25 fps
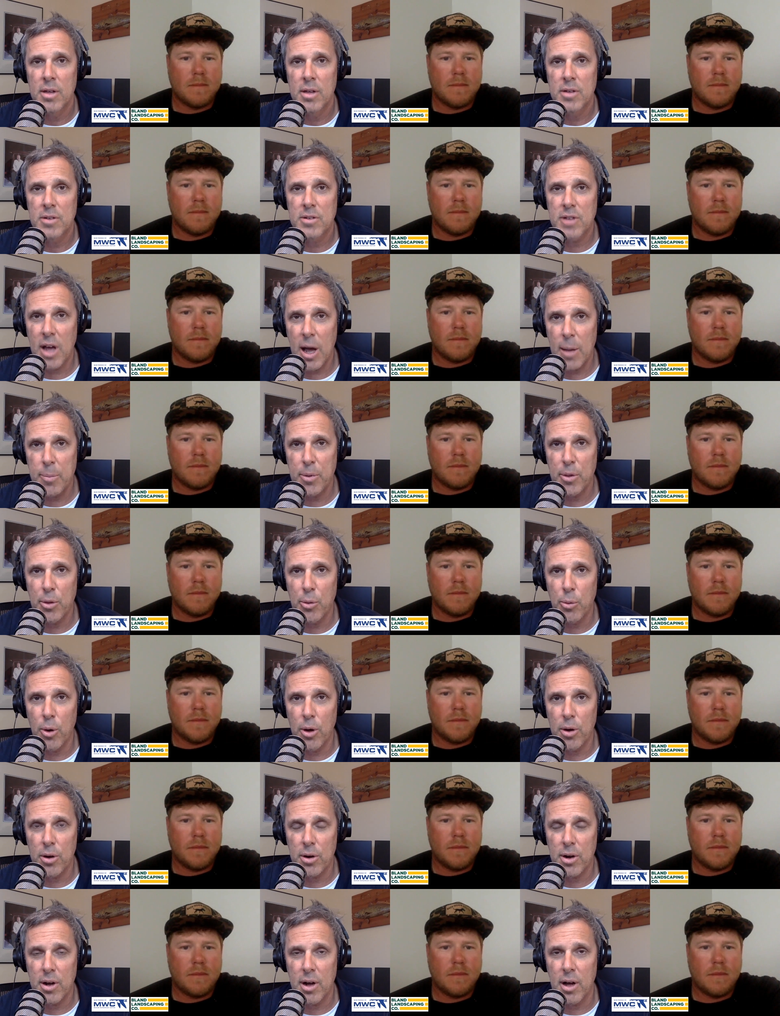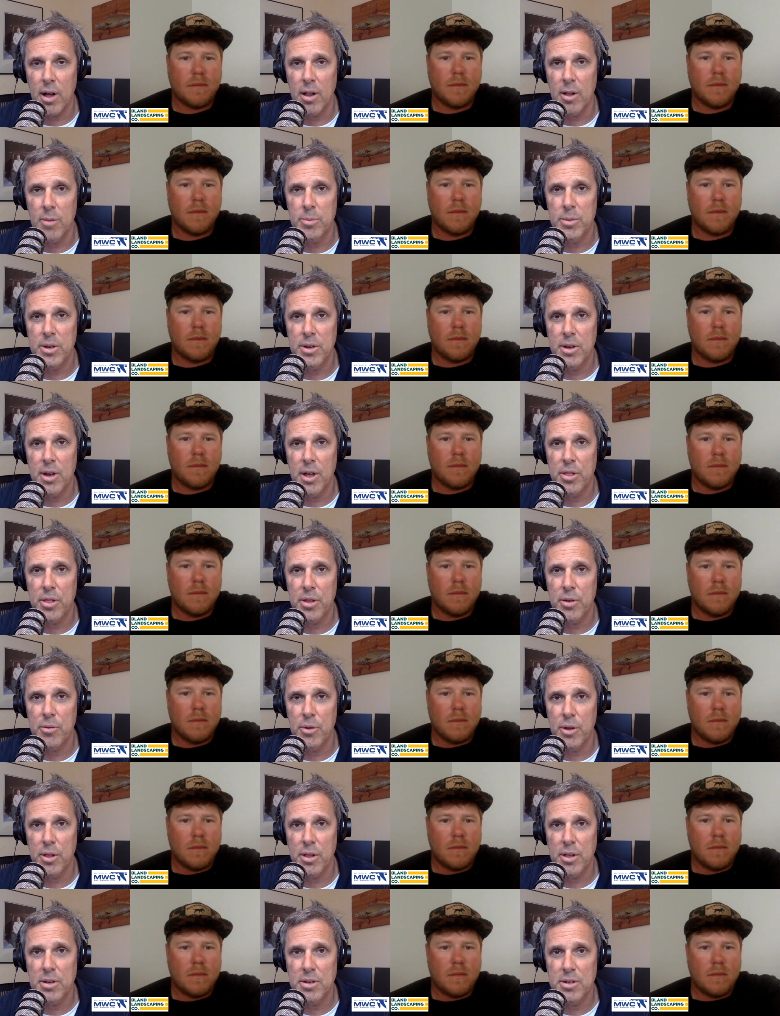Speaker 1: top of the water column and nothing
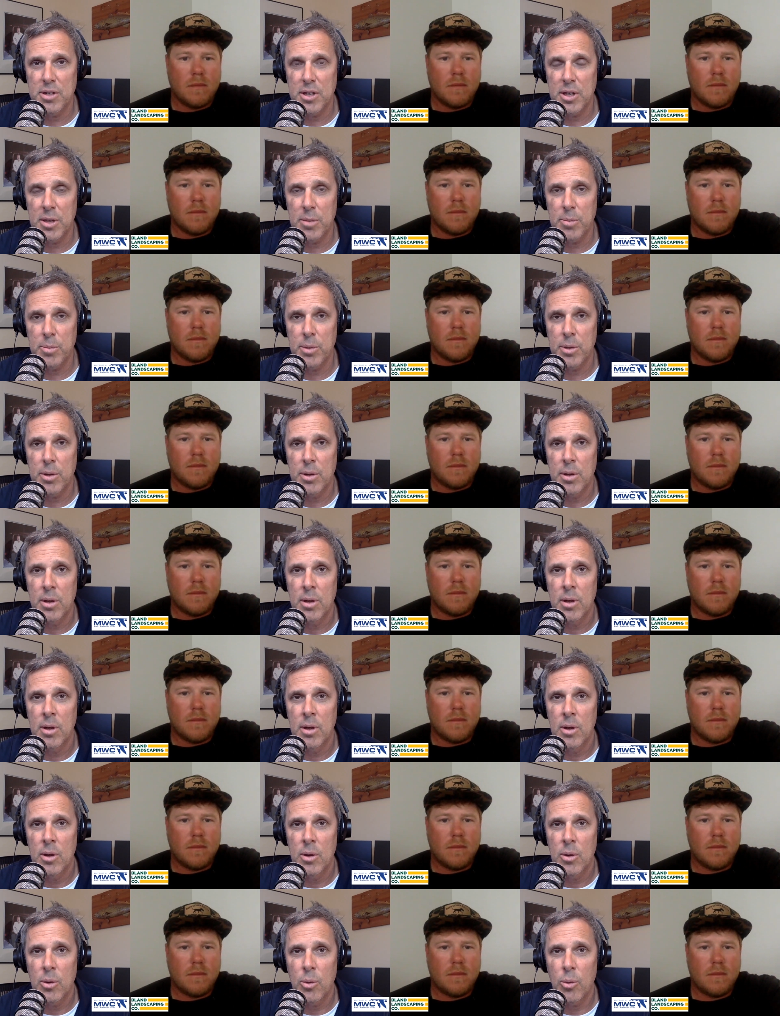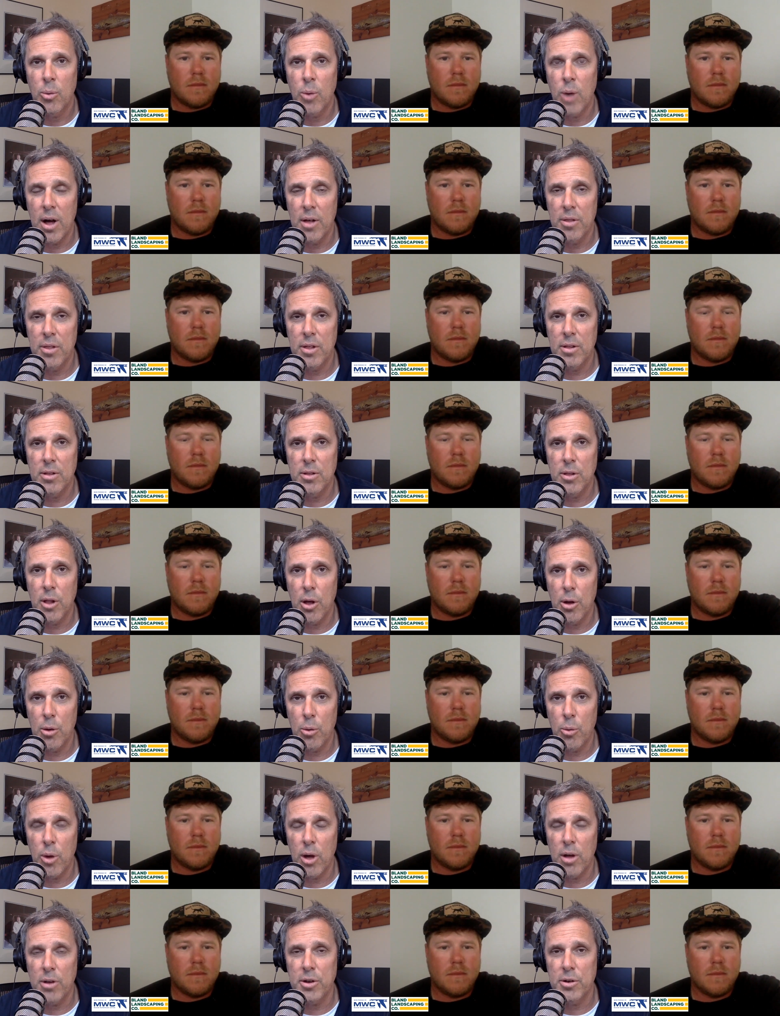really deep, while the
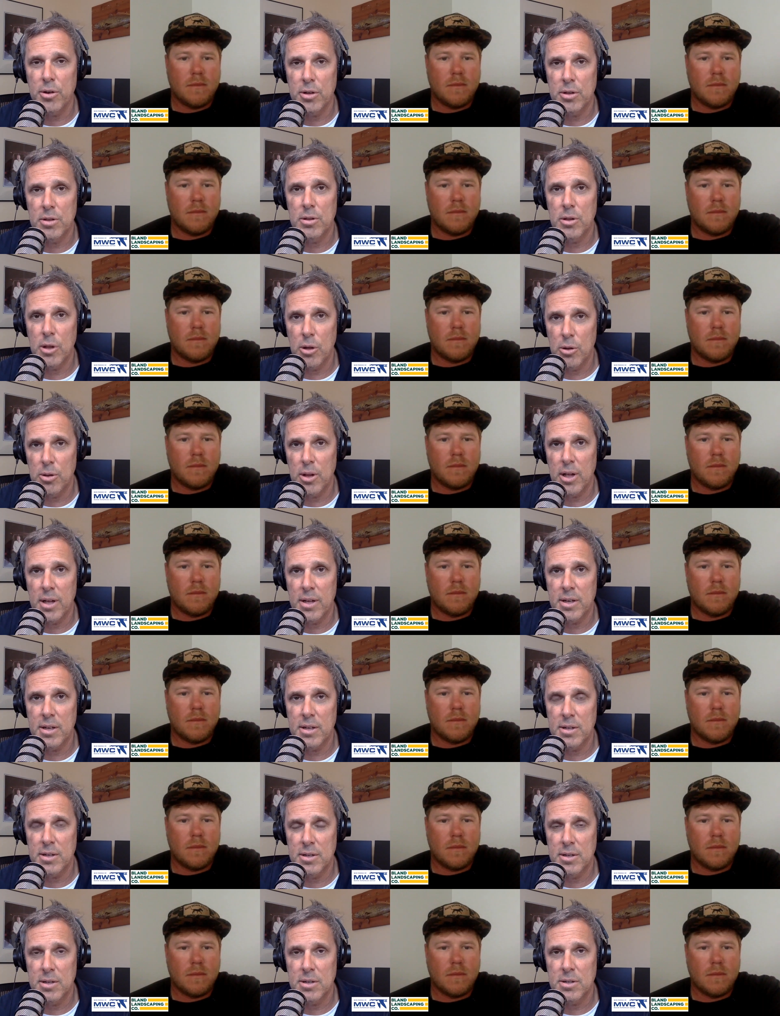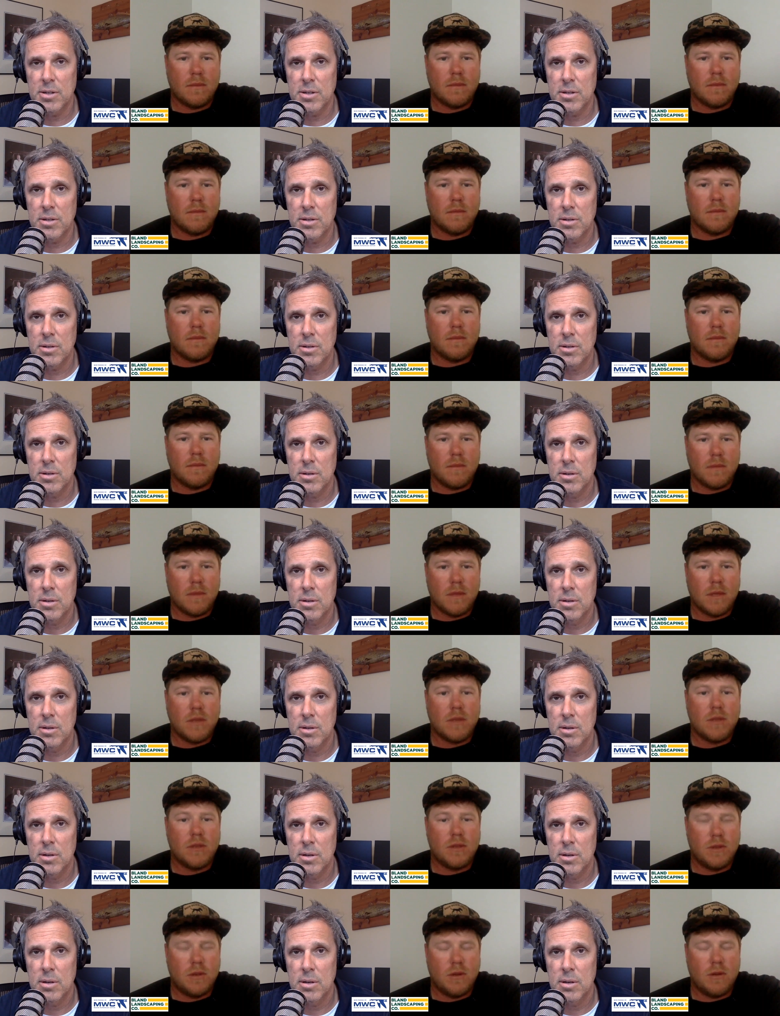low, while you're in low light conditions.
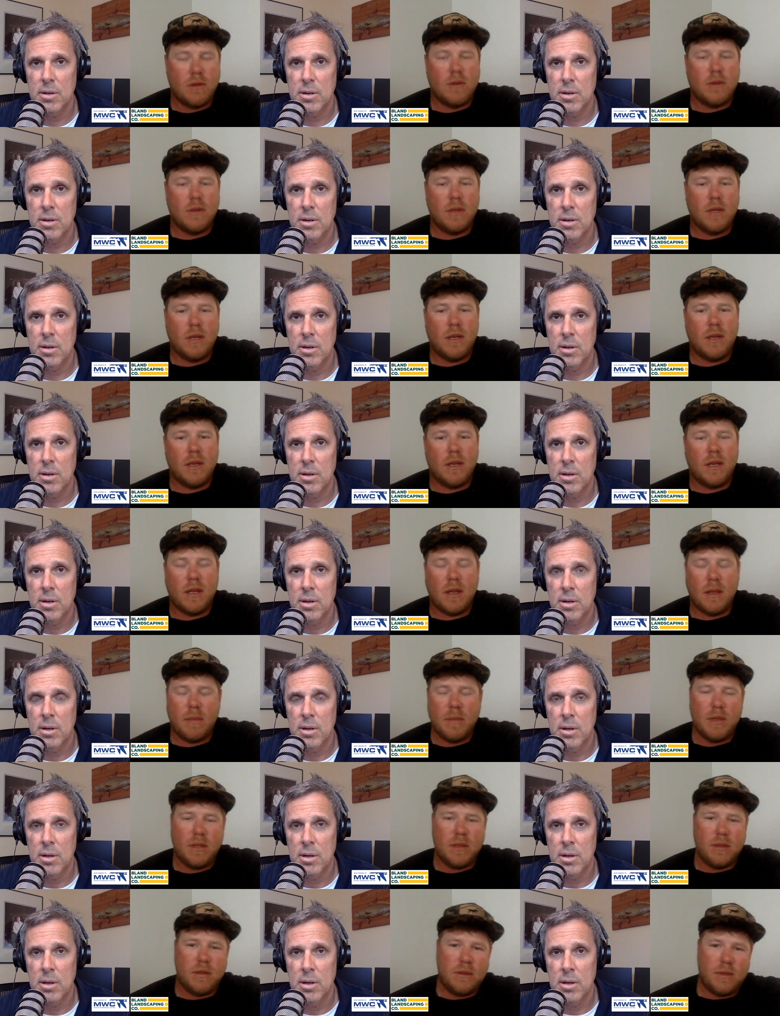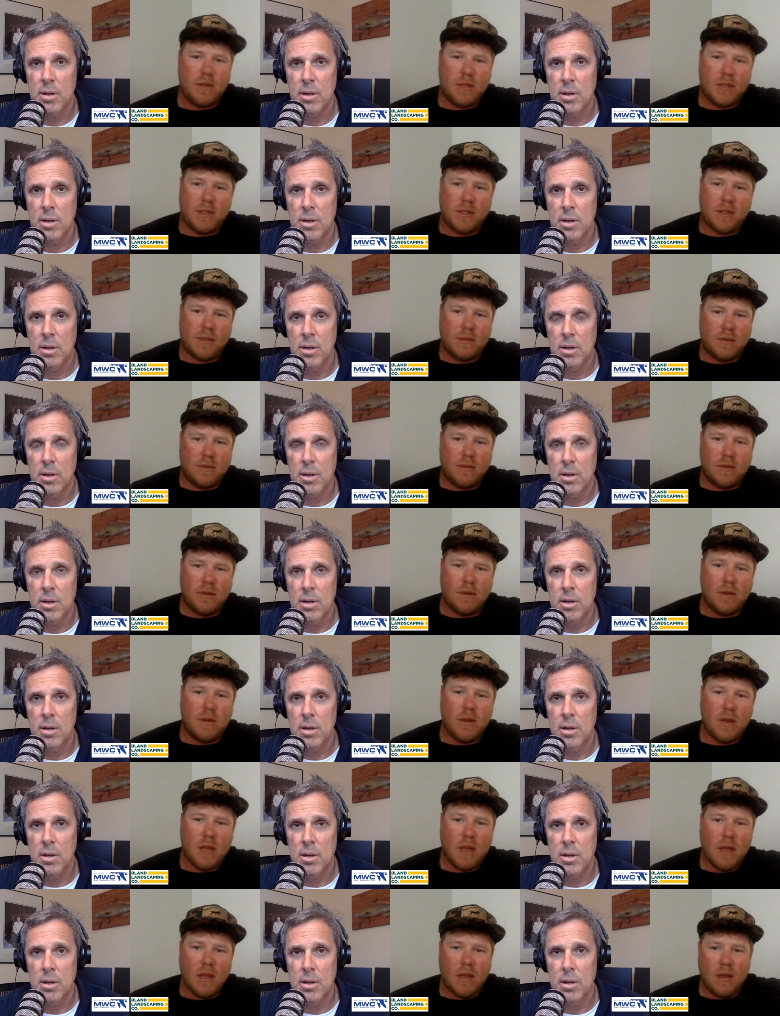
Speaker 2: Sure. Yeah. I mean, just
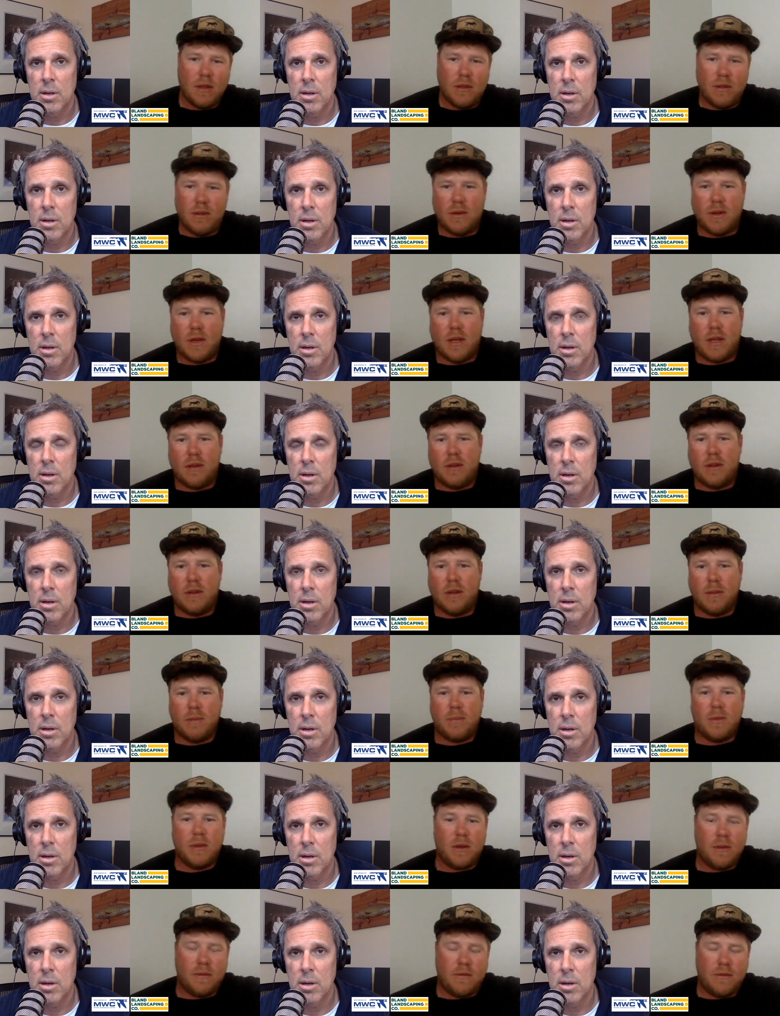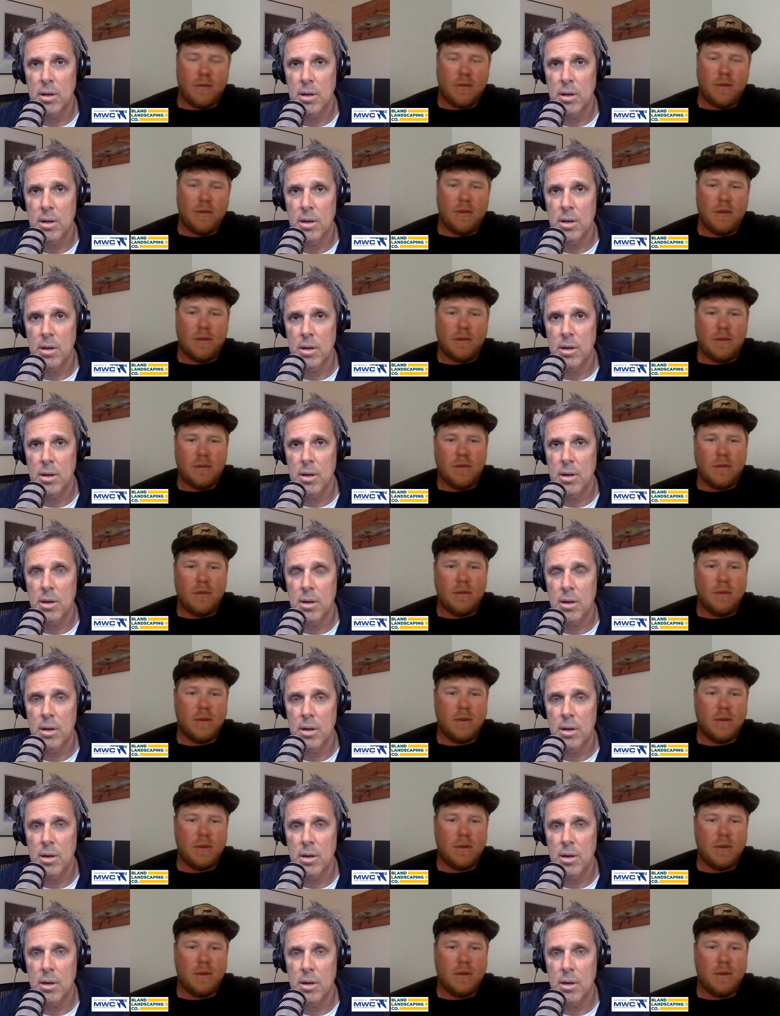they're they're not up there for no